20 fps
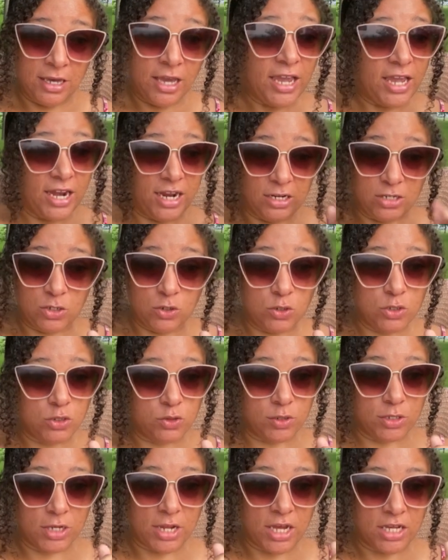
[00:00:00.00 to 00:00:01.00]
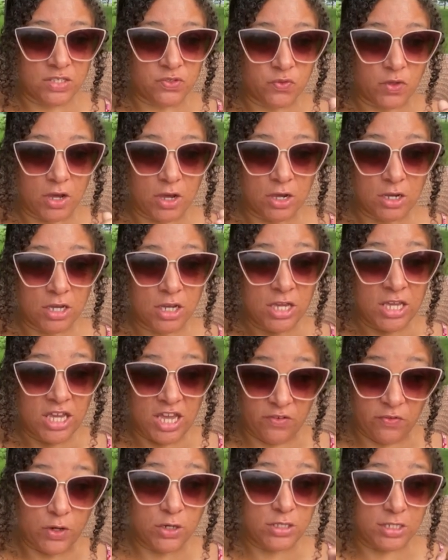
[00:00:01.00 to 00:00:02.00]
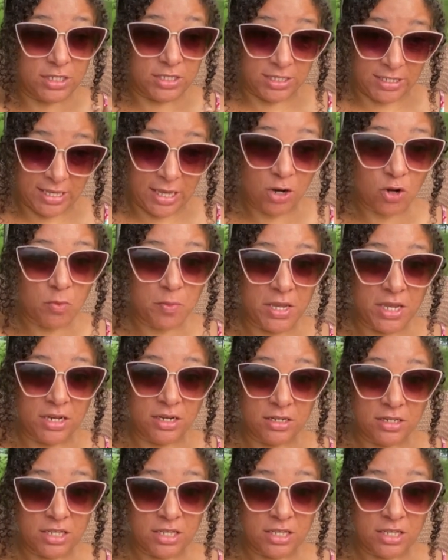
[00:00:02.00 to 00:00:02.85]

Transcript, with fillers: And I told you in the last vlog, if there's a settlement